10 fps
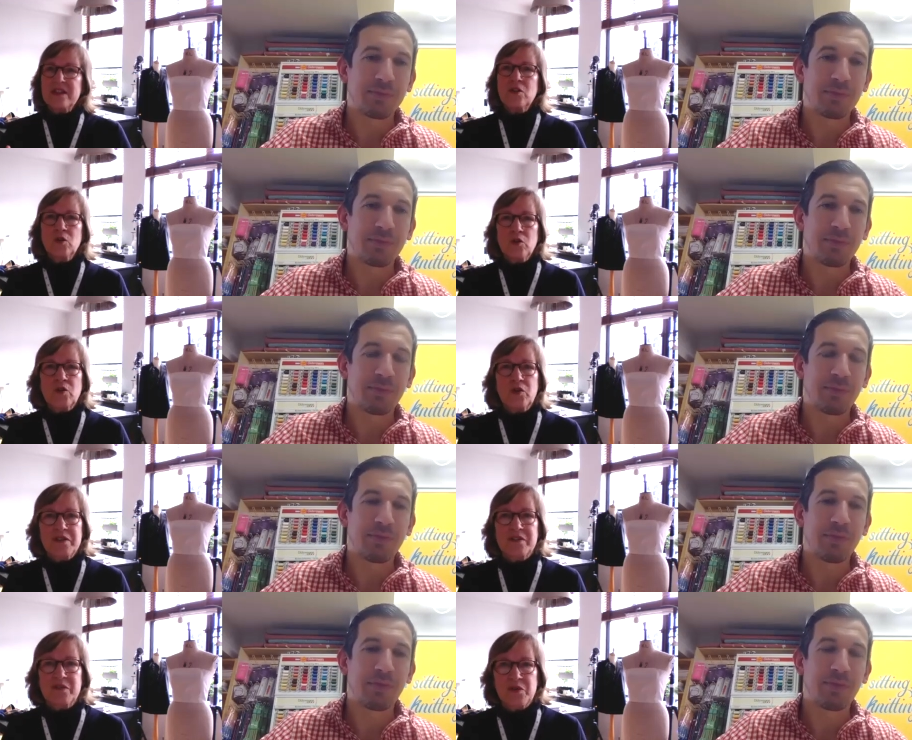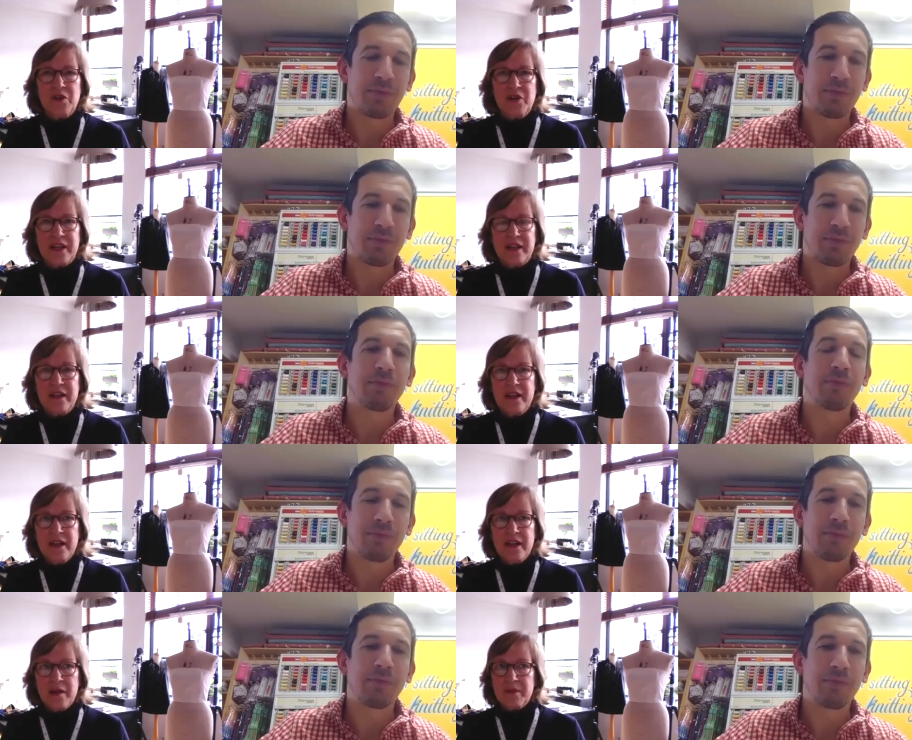Speaker 1: didn't look good as a drawing
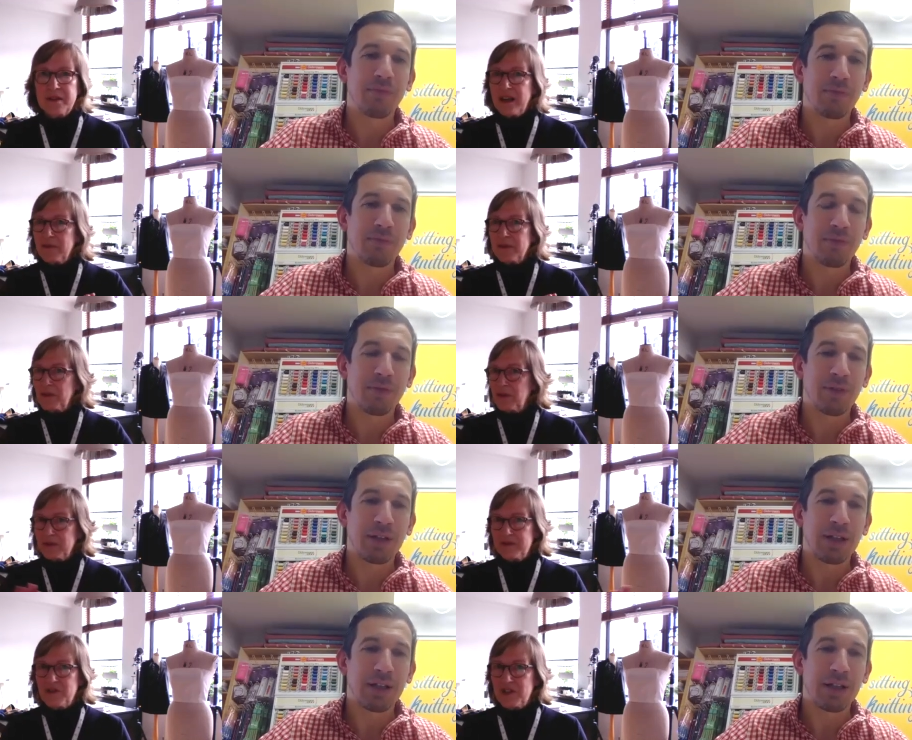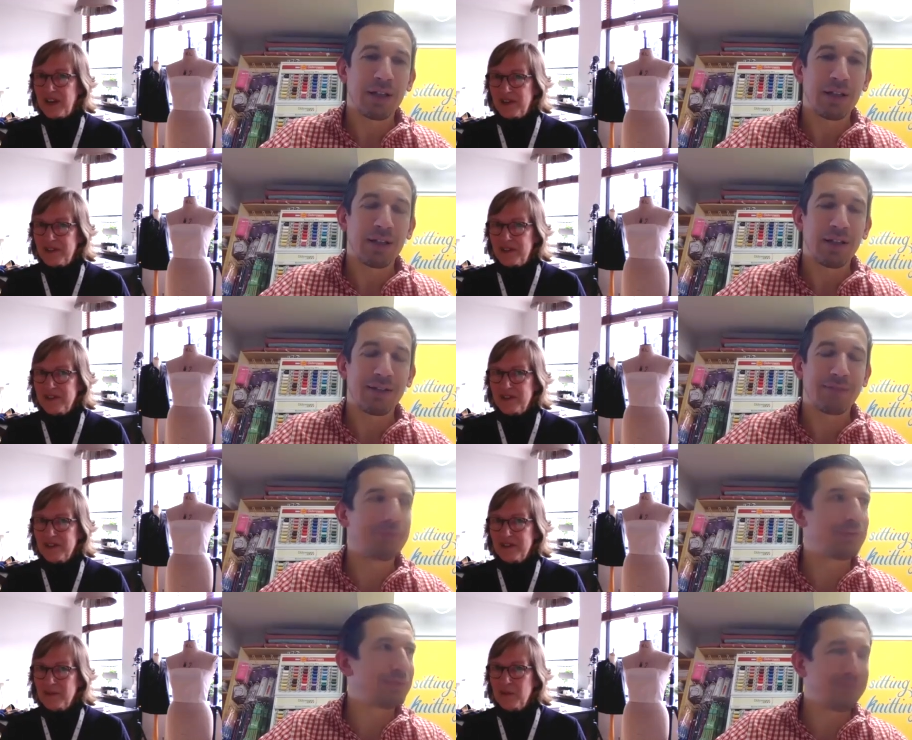but that was all shattered
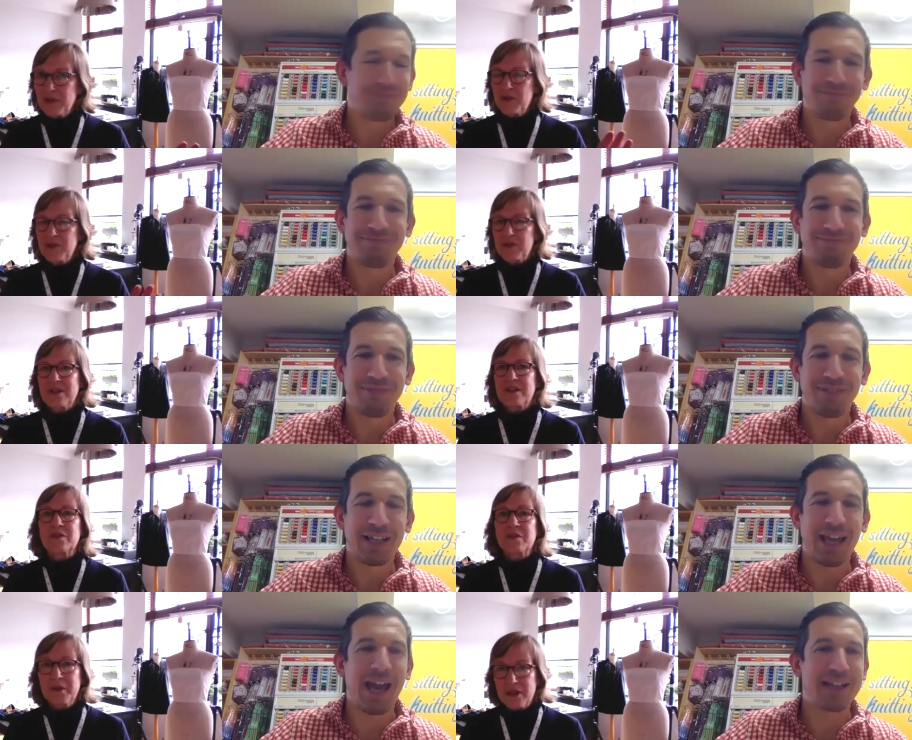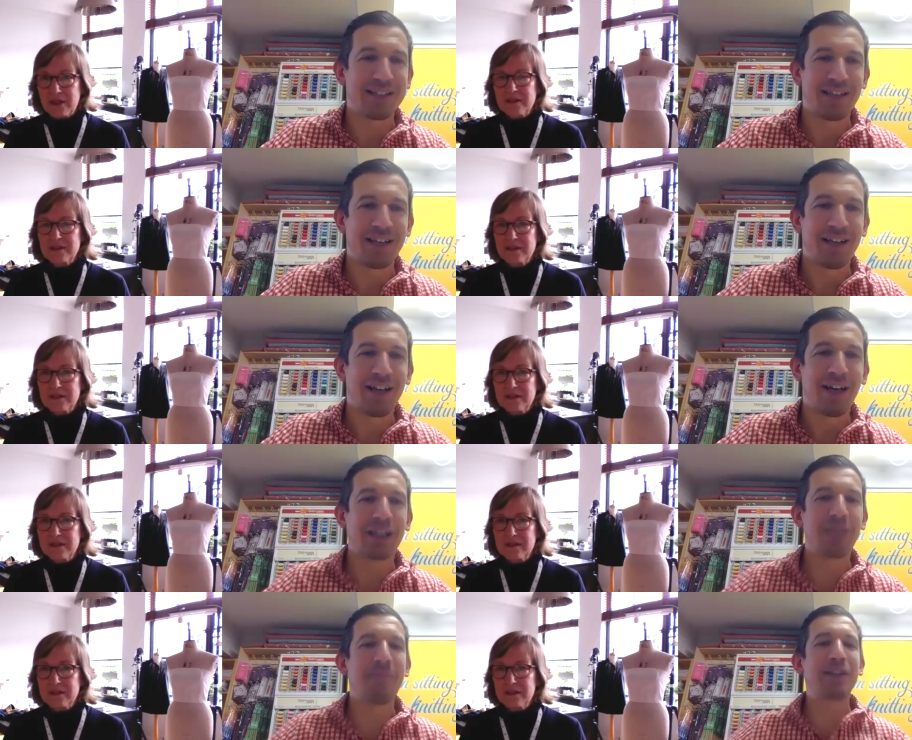once you saw it on the model. Yes.
Speaker 2: I
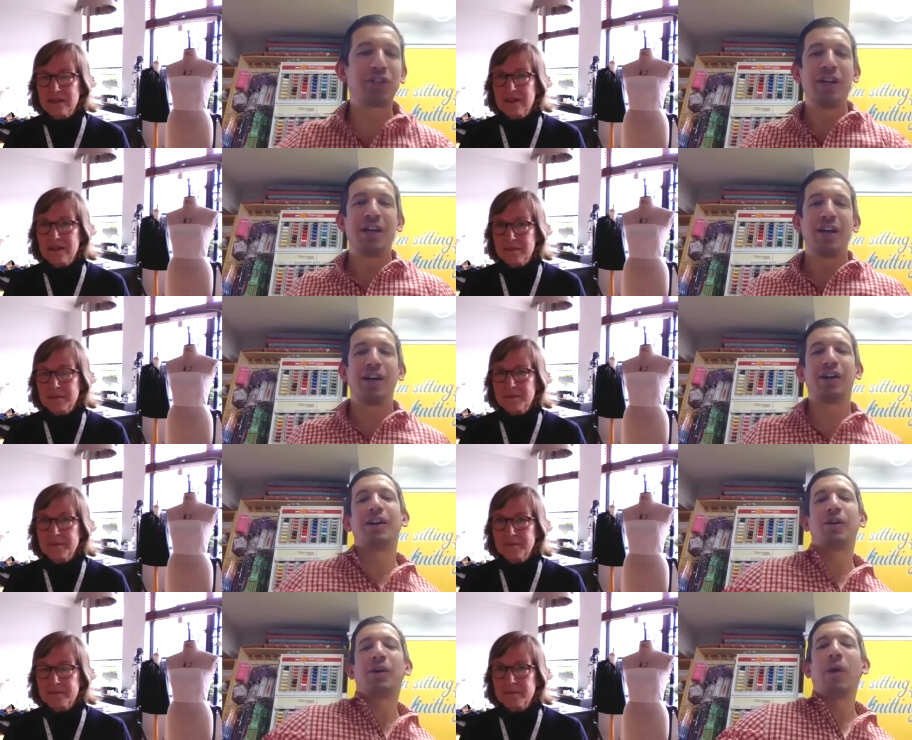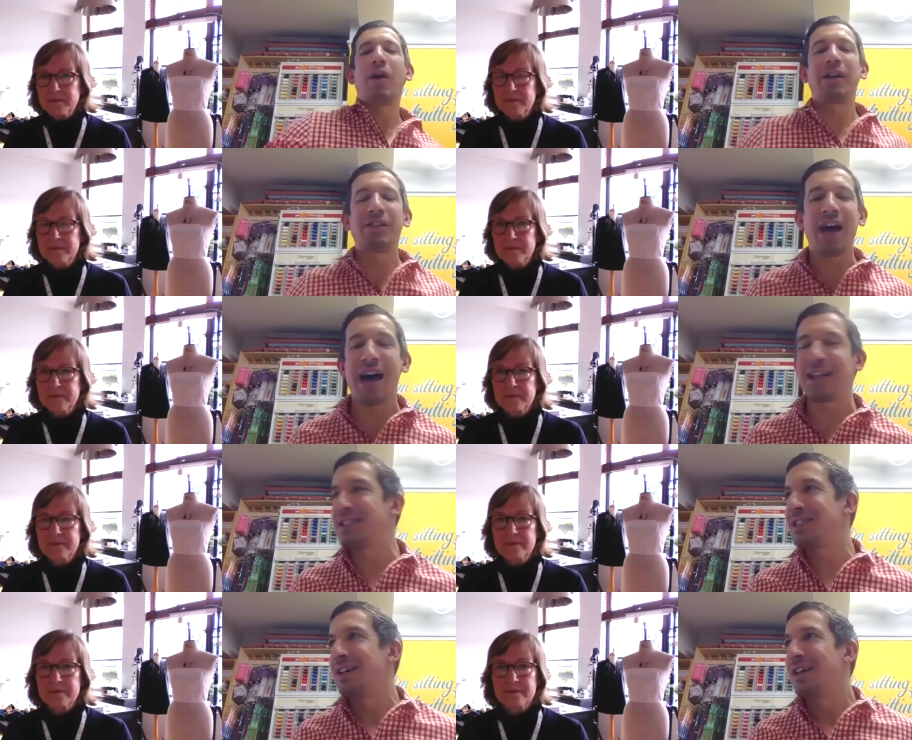could imagine her wearing that
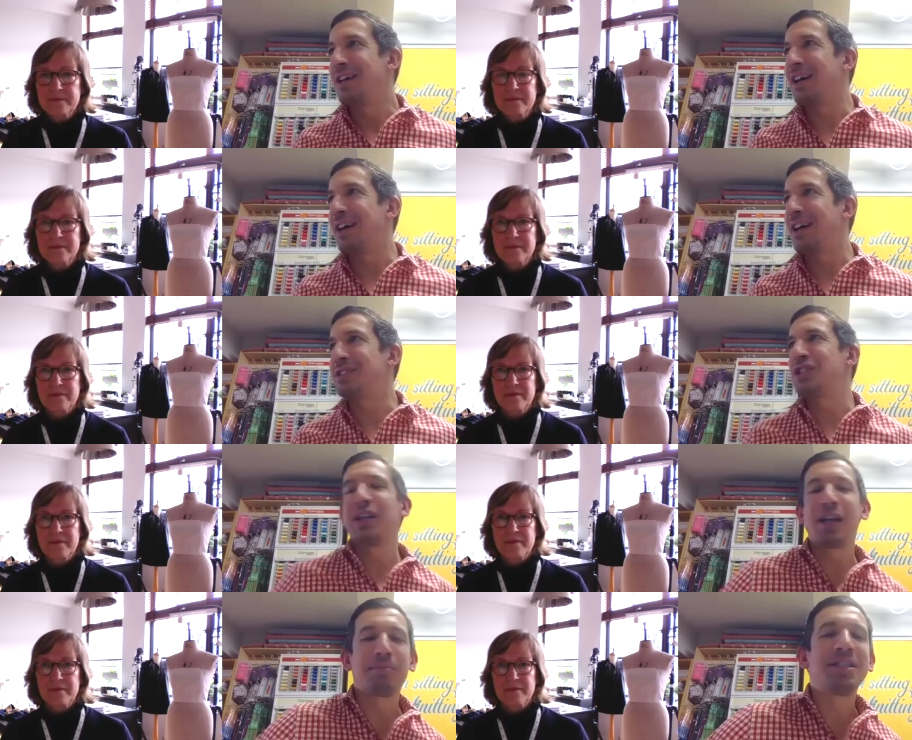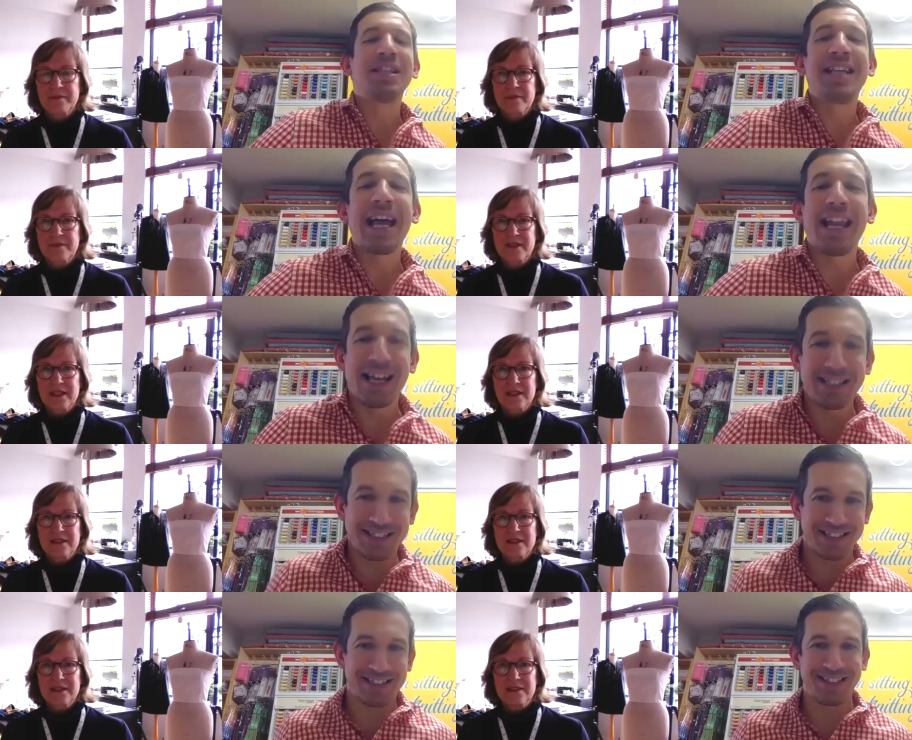and turning up to the
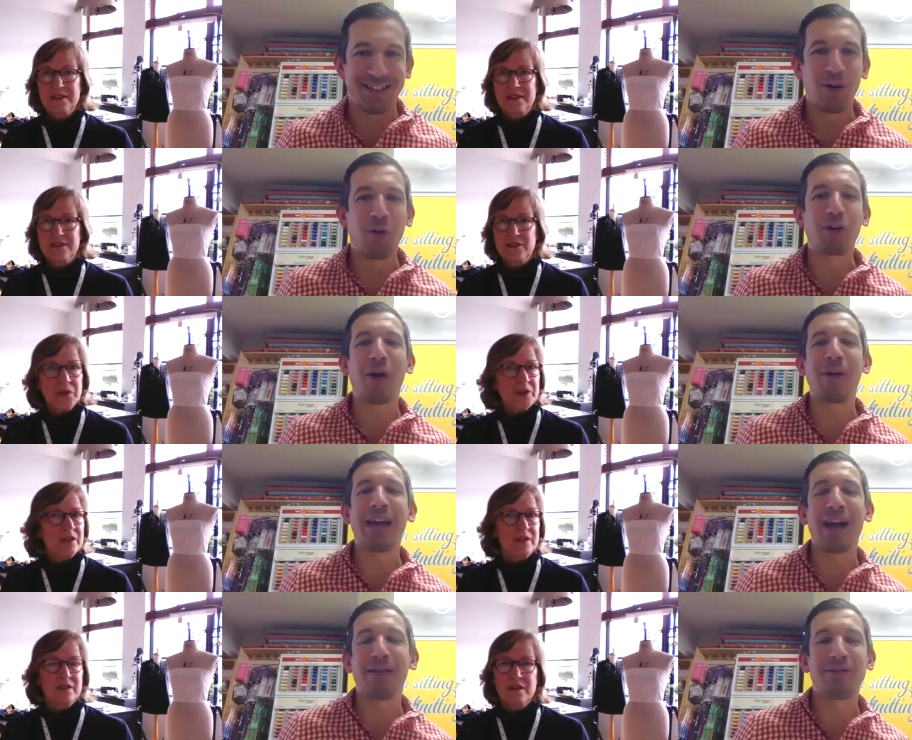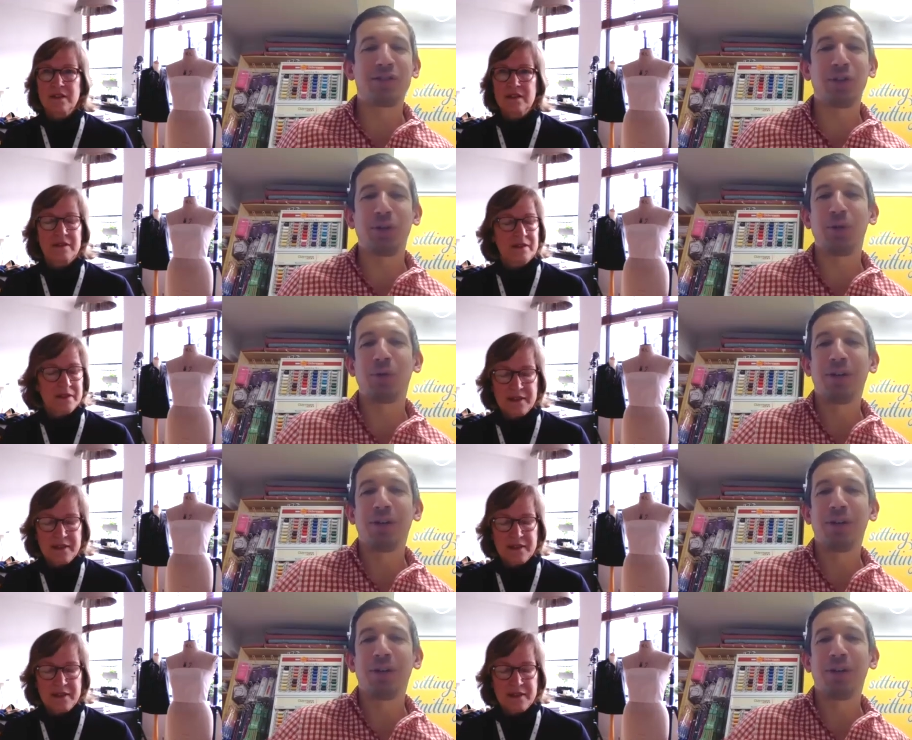tennis or sure. going out to